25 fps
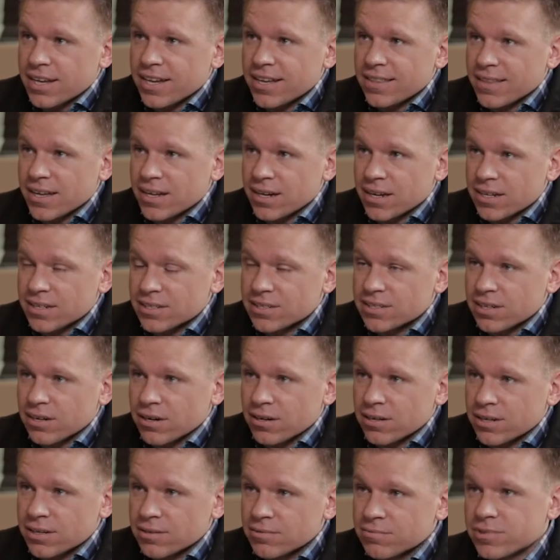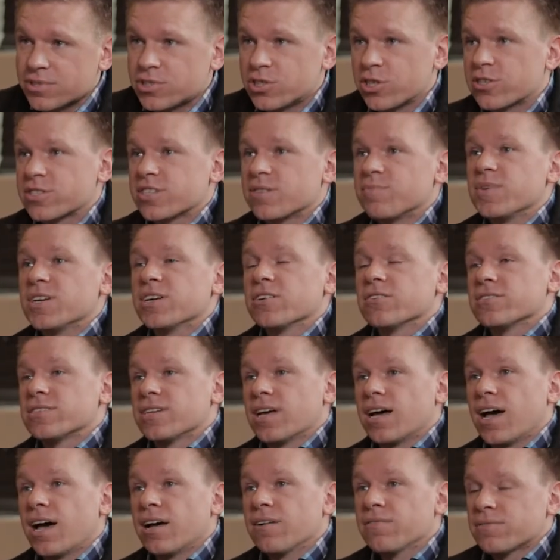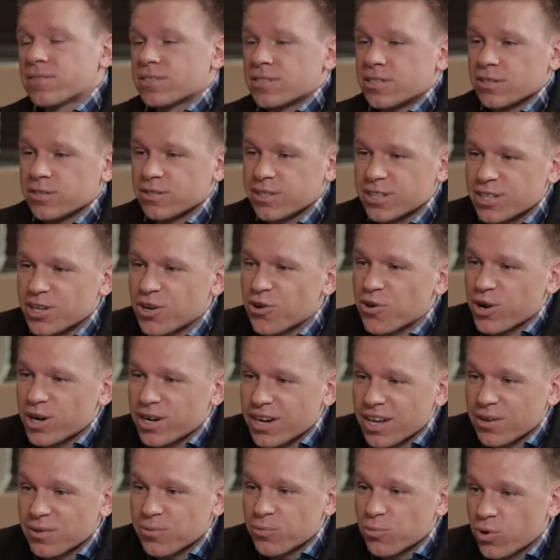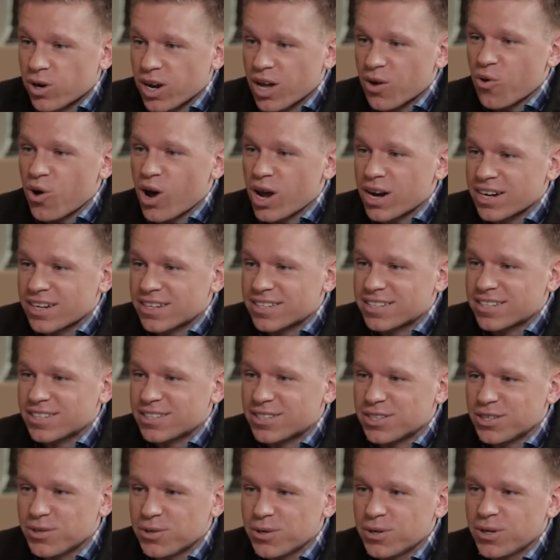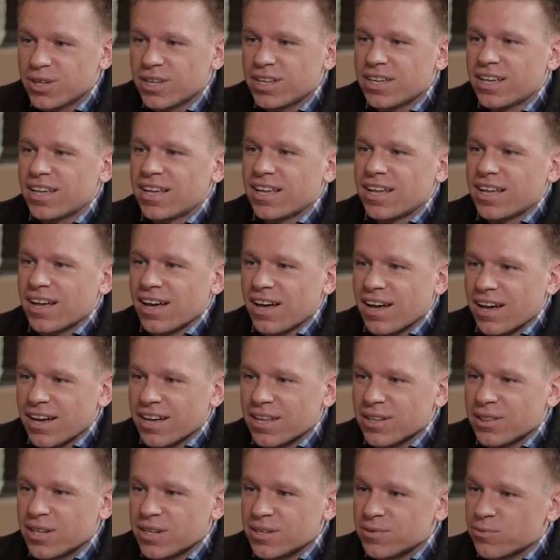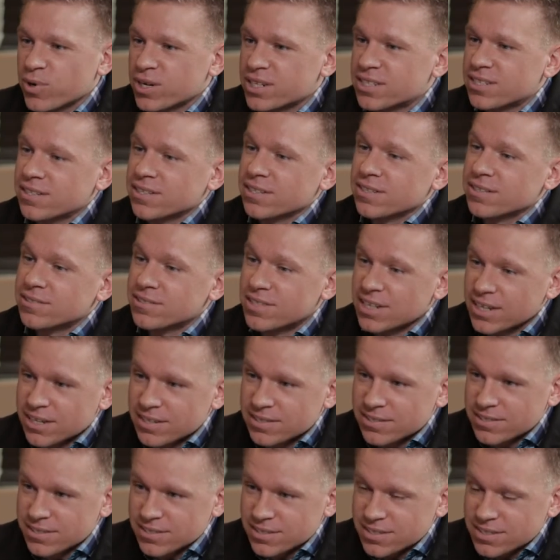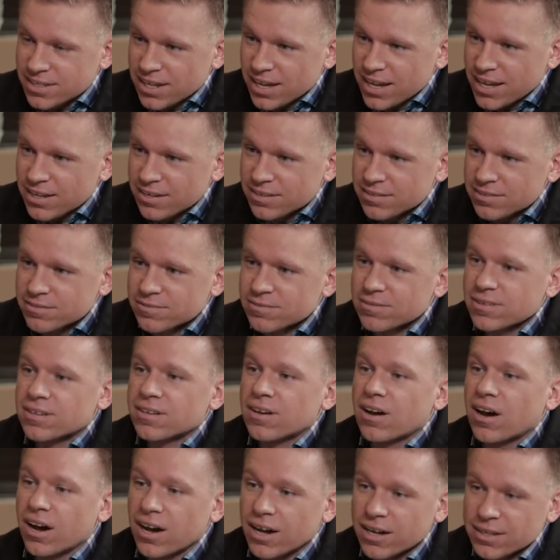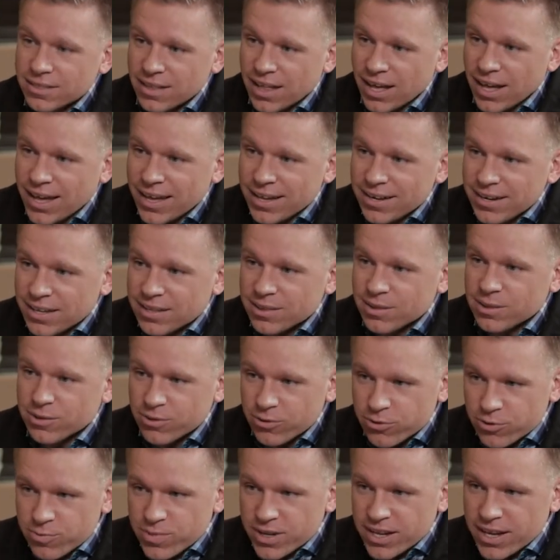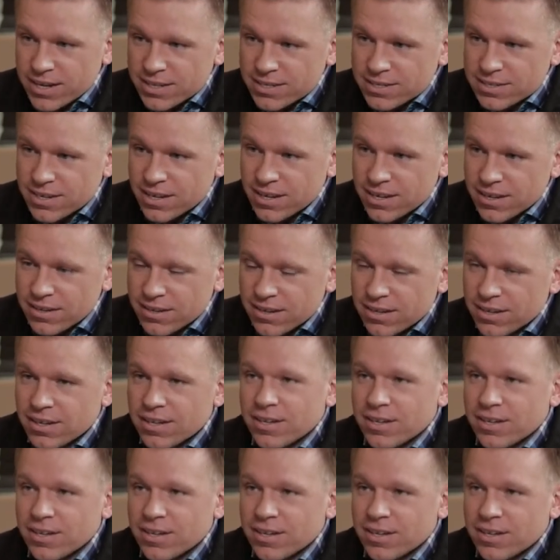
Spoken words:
And then I took some years off, still didn't know what I wanted to do. And then went to Dickinson State online and through BSc.